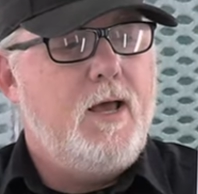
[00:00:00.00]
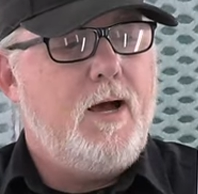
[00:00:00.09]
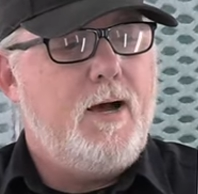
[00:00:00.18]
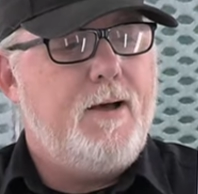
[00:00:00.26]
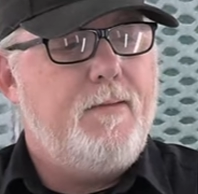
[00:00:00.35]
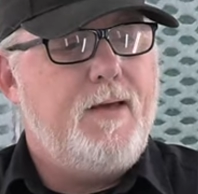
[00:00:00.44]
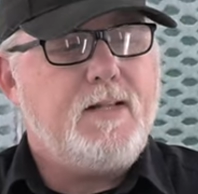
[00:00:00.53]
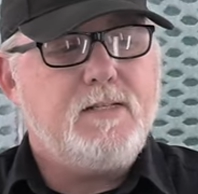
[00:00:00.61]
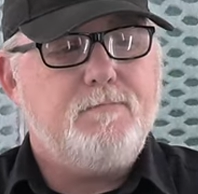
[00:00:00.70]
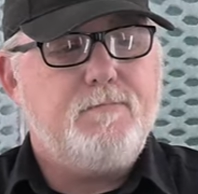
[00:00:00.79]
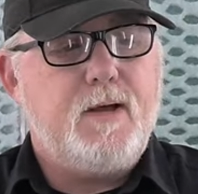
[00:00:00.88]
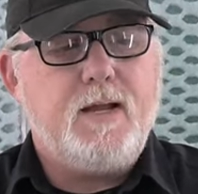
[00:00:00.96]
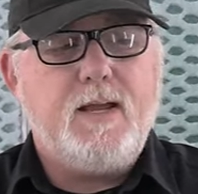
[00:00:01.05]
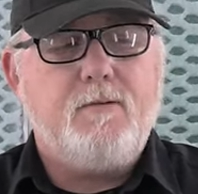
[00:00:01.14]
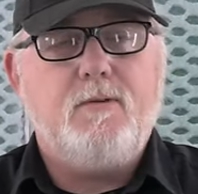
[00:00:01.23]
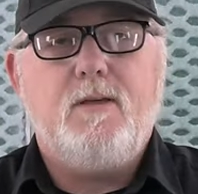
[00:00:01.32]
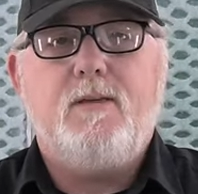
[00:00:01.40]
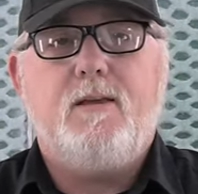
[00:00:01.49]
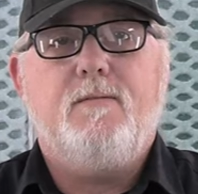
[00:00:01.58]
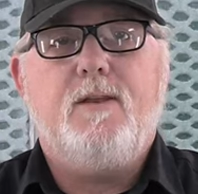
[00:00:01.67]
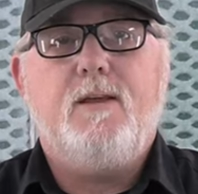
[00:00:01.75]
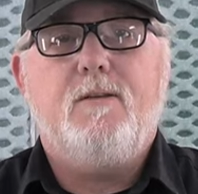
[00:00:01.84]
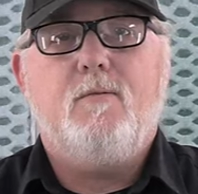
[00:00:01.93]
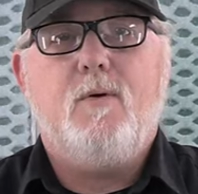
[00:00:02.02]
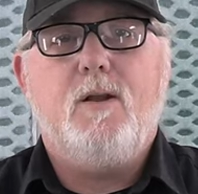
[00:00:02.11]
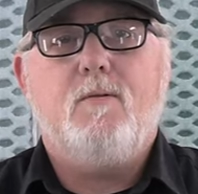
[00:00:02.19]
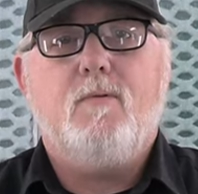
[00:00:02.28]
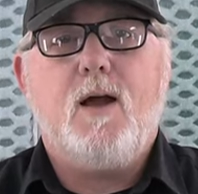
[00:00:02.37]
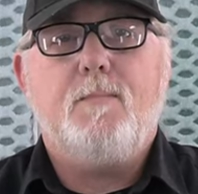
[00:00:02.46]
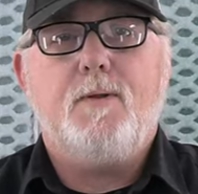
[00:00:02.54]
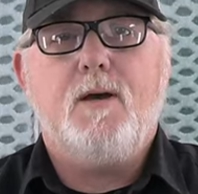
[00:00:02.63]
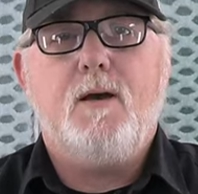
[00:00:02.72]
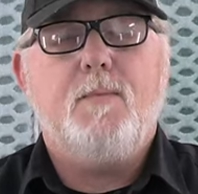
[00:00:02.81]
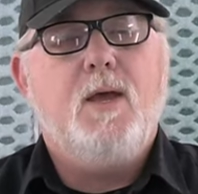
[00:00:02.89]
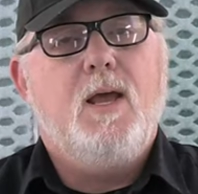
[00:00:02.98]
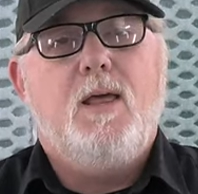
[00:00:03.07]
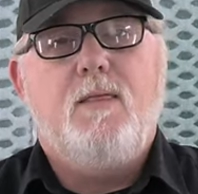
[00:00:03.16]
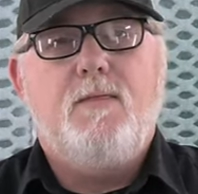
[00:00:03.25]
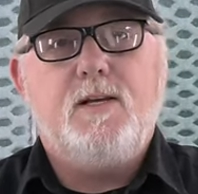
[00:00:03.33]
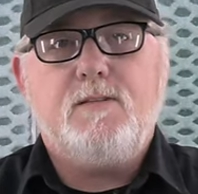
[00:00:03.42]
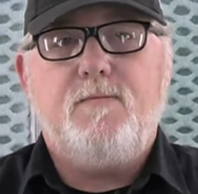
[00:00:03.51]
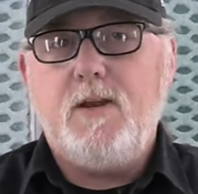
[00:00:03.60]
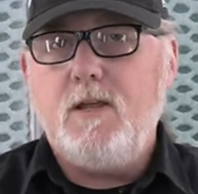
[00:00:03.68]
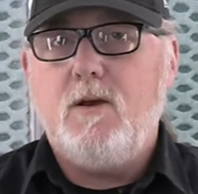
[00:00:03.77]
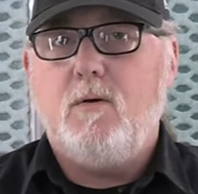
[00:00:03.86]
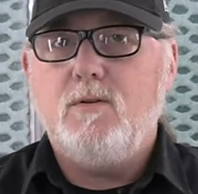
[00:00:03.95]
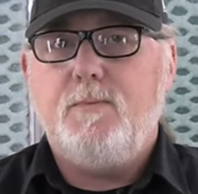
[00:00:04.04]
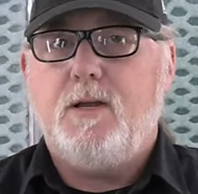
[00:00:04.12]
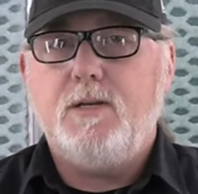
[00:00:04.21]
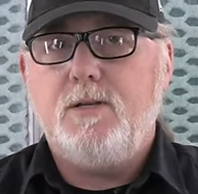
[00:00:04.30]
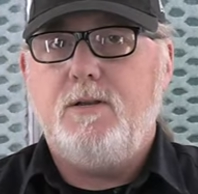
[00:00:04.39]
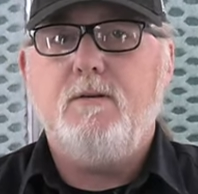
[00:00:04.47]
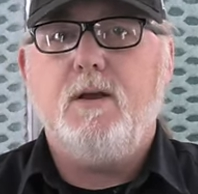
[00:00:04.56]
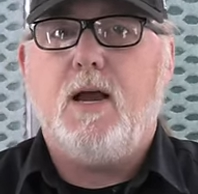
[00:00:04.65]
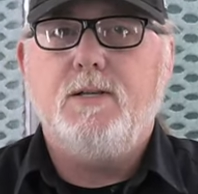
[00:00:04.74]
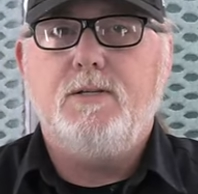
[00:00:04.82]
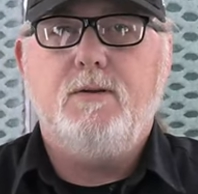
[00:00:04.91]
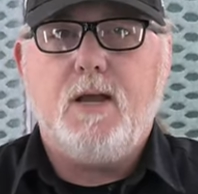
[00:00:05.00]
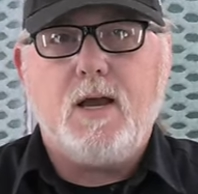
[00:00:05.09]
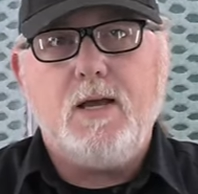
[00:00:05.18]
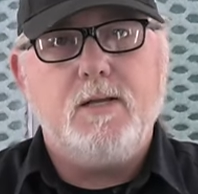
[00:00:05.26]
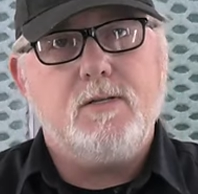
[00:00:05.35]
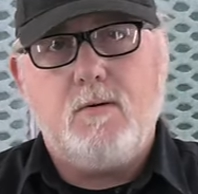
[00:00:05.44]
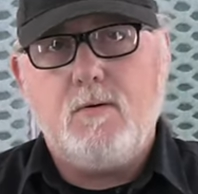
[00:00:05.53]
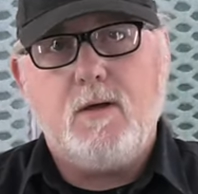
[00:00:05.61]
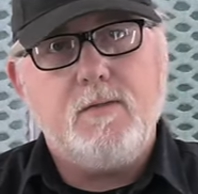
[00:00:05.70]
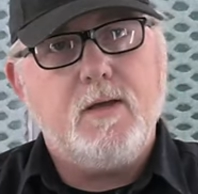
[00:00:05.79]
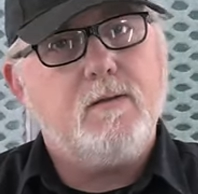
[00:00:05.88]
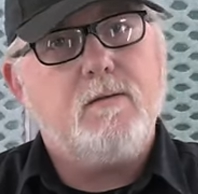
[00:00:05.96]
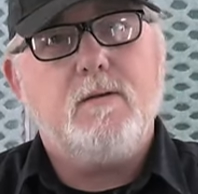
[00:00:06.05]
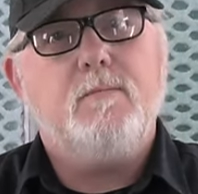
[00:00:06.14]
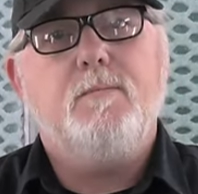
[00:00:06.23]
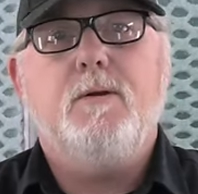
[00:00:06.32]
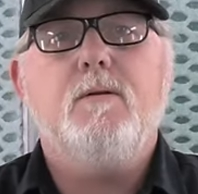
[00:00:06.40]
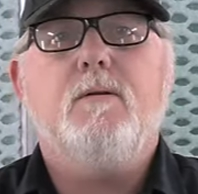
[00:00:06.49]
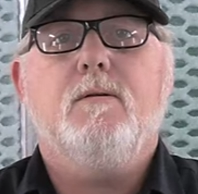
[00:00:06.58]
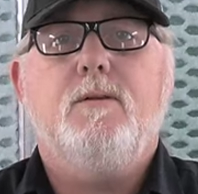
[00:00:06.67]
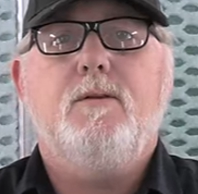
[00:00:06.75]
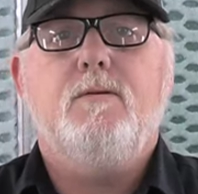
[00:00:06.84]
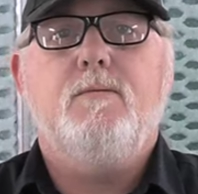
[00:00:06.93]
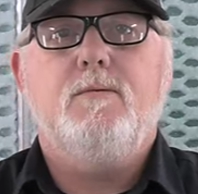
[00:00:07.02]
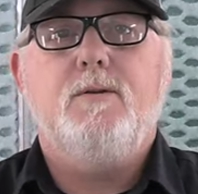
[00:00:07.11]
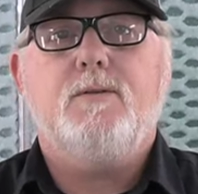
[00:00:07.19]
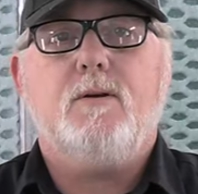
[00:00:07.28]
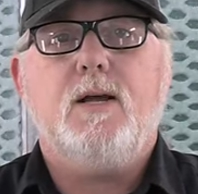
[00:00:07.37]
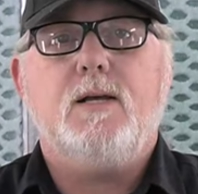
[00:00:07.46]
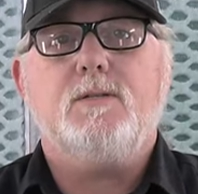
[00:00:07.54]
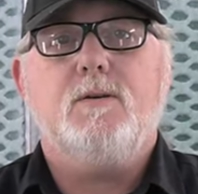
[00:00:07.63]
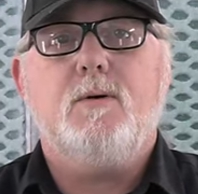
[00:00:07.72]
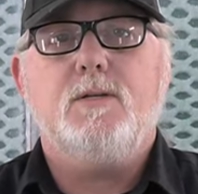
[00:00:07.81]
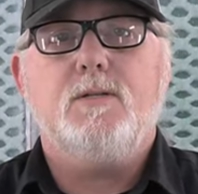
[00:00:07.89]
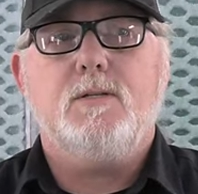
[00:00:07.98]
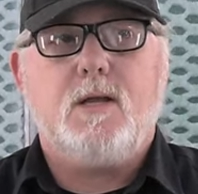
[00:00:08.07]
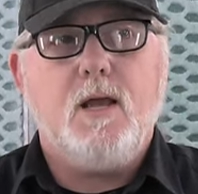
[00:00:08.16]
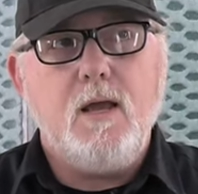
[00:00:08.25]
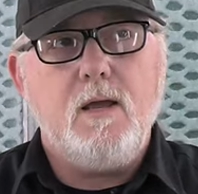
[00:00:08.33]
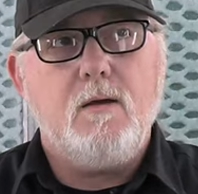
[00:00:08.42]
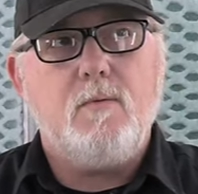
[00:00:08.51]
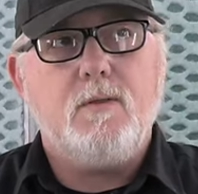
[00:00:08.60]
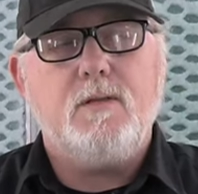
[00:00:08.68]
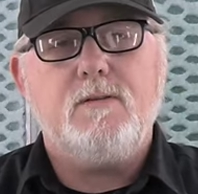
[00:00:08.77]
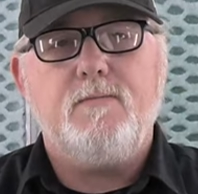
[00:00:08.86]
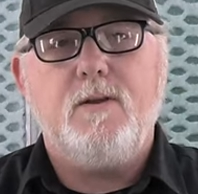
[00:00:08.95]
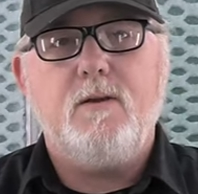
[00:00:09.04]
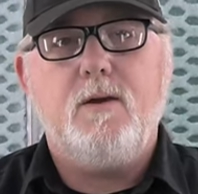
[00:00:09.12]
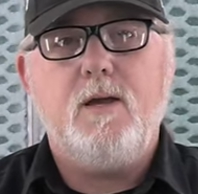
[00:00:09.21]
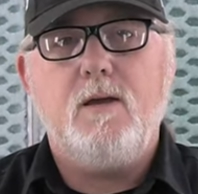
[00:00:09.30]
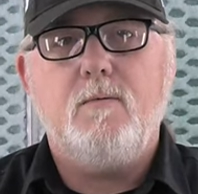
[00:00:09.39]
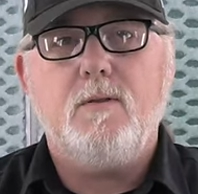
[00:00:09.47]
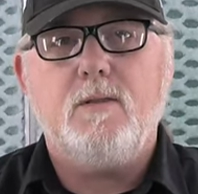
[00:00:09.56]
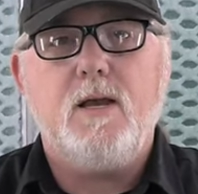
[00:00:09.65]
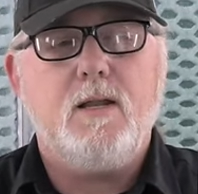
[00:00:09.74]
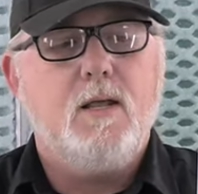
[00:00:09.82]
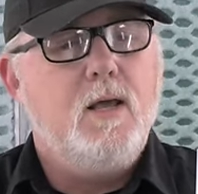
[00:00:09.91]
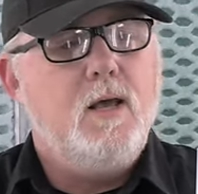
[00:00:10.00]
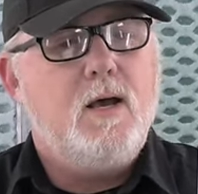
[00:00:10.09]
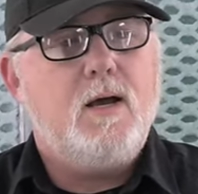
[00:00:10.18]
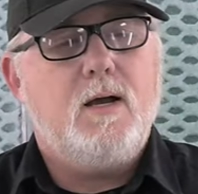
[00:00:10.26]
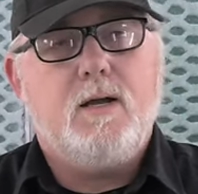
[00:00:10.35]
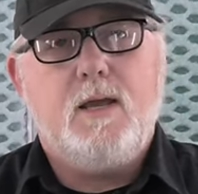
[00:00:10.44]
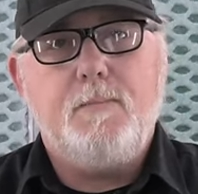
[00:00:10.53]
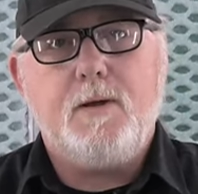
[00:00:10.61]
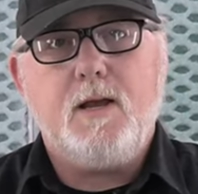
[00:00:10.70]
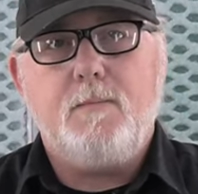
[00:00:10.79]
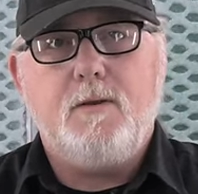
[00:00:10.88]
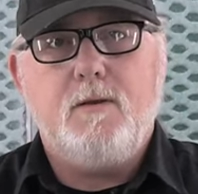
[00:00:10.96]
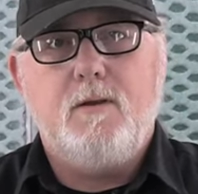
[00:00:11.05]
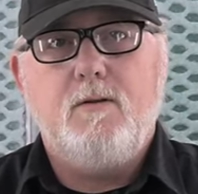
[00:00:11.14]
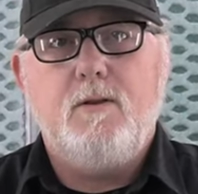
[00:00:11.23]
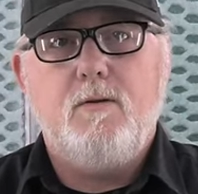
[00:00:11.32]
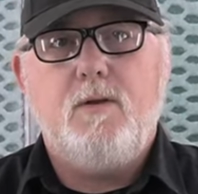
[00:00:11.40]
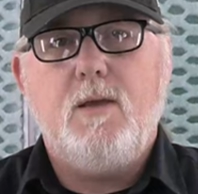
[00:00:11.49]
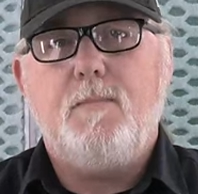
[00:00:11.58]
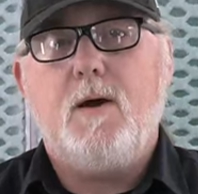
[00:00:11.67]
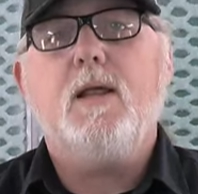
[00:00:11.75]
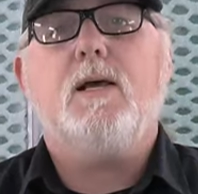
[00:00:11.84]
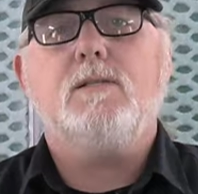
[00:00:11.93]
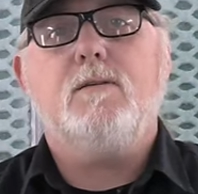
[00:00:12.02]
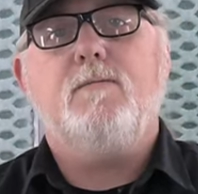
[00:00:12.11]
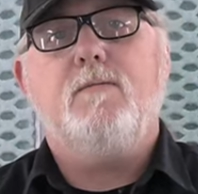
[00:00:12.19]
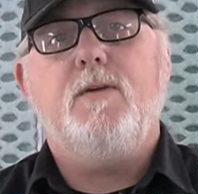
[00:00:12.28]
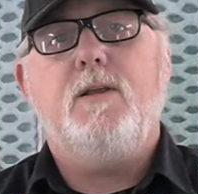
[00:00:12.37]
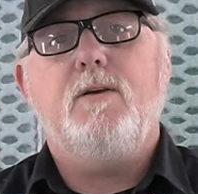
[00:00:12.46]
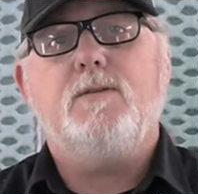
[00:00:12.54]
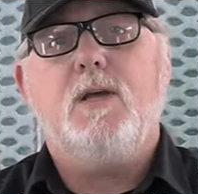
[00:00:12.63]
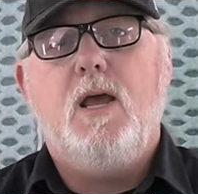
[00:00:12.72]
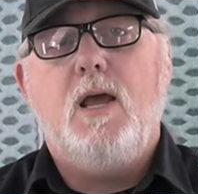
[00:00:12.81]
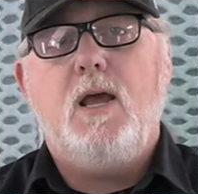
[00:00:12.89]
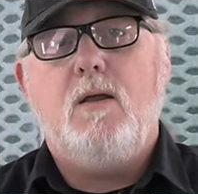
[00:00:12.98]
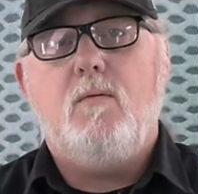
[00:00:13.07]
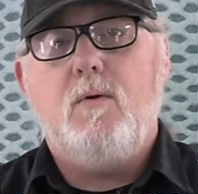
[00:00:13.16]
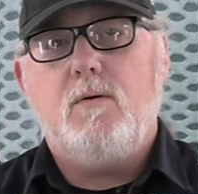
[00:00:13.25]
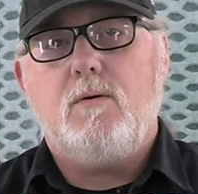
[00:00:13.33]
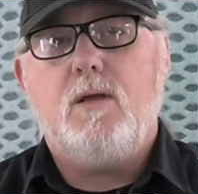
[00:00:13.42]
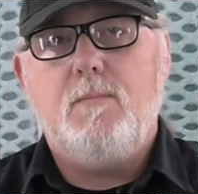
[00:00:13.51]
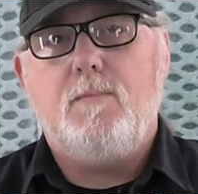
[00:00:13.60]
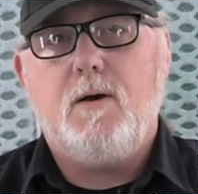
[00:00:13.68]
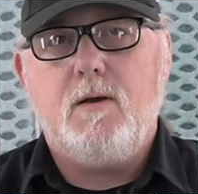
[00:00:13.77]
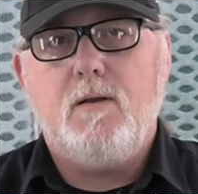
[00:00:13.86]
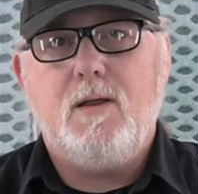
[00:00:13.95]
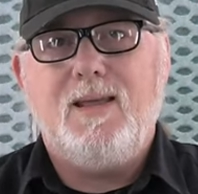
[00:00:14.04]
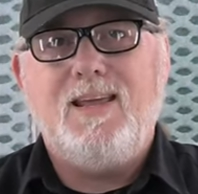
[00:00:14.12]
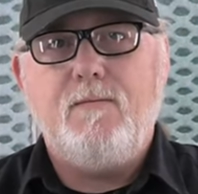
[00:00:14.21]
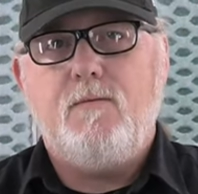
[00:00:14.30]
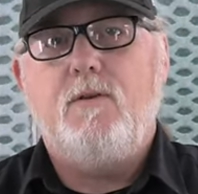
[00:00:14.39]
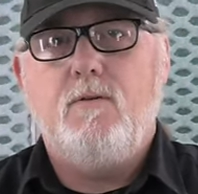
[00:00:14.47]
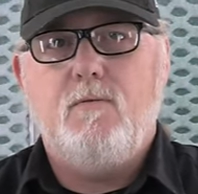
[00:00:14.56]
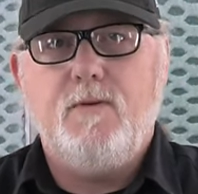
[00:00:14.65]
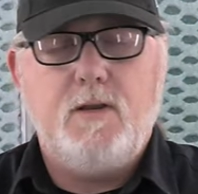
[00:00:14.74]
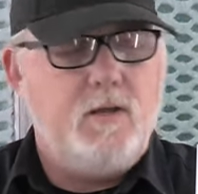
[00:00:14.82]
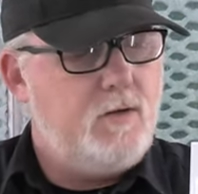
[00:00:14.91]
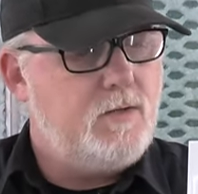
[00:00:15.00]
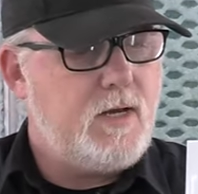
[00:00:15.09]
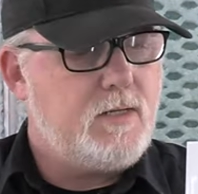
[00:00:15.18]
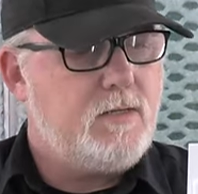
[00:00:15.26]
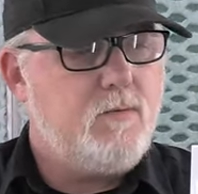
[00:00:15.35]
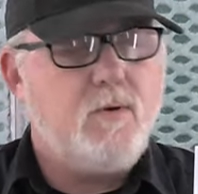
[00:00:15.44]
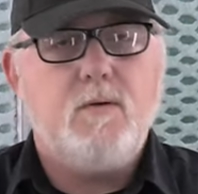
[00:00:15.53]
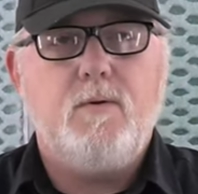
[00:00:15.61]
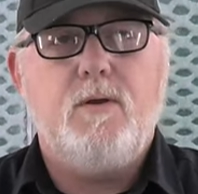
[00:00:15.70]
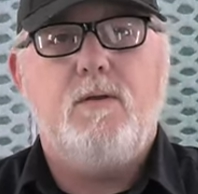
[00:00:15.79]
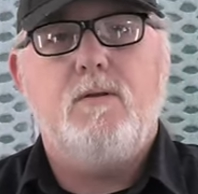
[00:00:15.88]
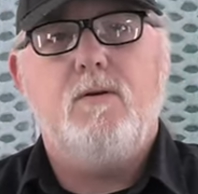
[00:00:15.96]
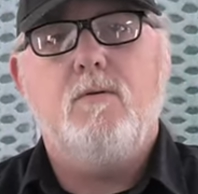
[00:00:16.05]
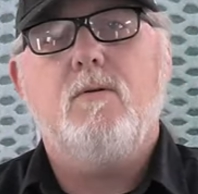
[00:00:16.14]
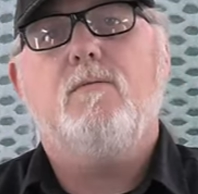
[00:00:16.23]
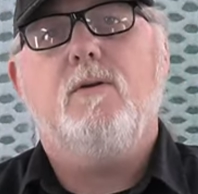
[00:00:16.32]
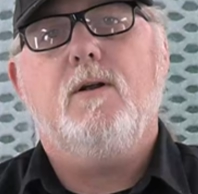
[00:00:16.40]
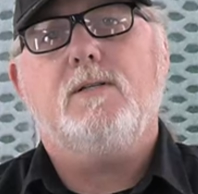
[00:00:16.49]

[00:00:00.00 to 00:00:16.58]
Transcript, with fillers: Uh, that's a, I can't really think of any other way to wrap it up. This video is because of you guys. You guys go on that the computer and you, you start asking questions like, hey, I want this video. Hey, I want that. Uh, keep it coming. You, you keep on asking for videos and we'll keep on giving you videos. That's the way we do it over here.